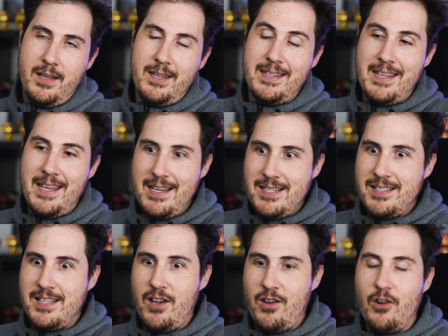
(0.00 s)
Yes,
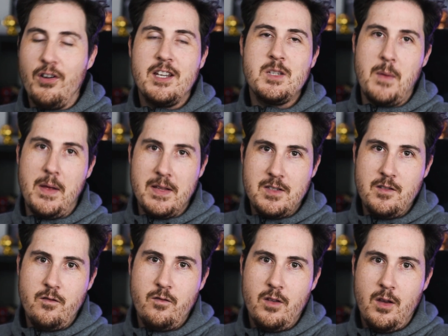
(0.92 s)
they are
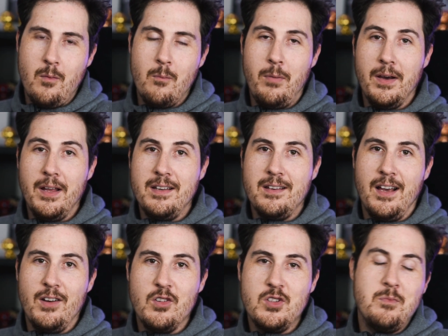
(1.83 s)
expensive, but
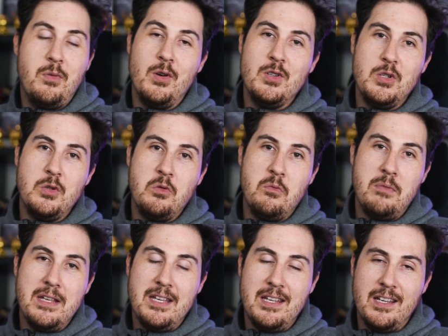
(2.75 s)
I don't suppose you would
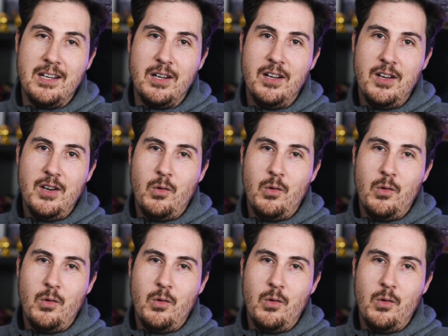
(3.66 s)
be here